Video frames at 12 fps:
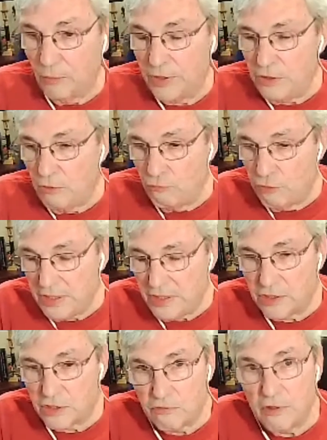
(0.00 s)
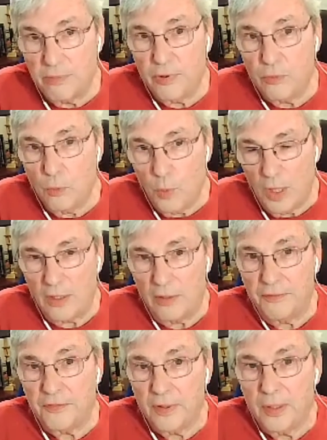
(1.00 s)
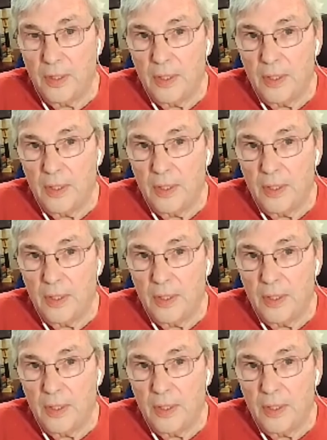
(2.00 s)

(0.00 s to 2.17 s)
When you redistribute wealth,